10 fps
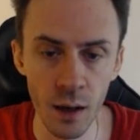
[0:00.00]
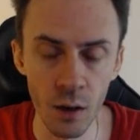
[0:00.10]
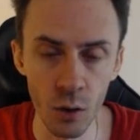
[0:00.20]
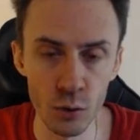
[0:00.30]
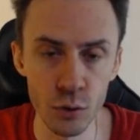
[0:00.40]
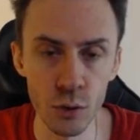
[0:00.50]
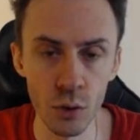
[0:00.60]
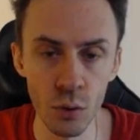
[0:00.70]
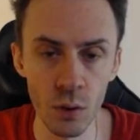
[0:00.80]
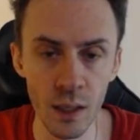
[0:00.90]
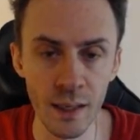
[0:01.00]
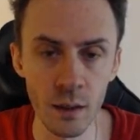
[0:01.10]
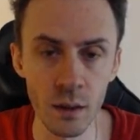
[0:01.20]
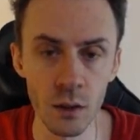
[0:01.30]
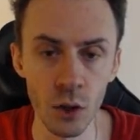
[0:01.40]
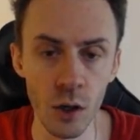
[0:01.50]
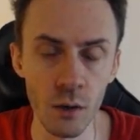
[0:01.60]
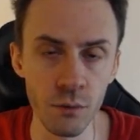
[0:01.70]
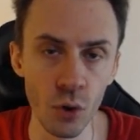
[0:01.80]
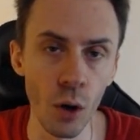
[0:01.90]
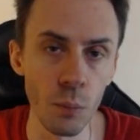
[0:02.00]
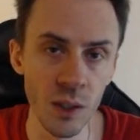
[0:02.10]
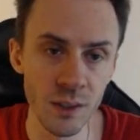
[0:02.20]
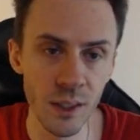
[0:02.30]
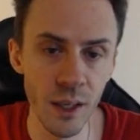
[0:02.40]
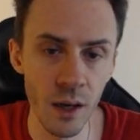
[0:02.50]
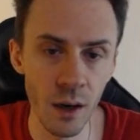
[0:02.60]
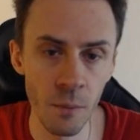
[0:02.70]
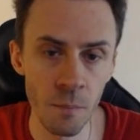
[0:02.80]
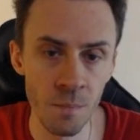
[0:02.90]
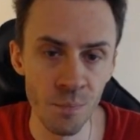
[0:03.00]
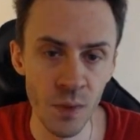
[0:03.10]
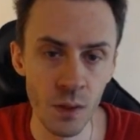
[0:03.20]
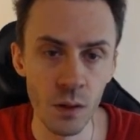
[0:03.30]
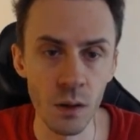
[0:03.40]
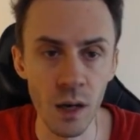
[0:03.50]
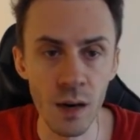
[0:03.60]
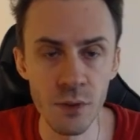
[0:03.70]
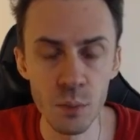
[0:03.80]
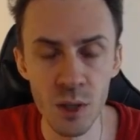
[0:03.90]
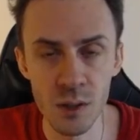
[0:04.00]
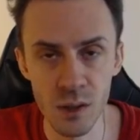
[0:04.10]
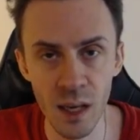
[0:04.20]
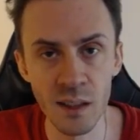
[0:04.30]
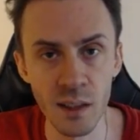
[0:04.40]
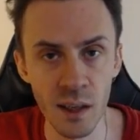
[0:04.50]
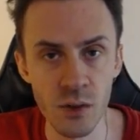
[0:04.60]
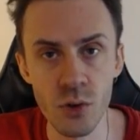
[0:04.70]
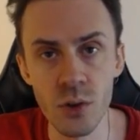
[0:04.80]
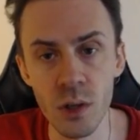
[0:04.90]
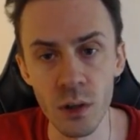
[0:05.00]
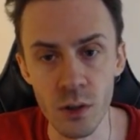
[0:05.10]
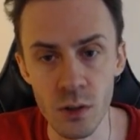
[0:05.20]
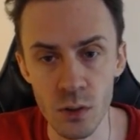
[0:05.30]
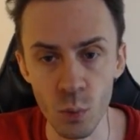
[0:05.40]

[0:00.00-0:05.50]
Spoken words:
also like a lot of goblins here, craftsmen and engineers.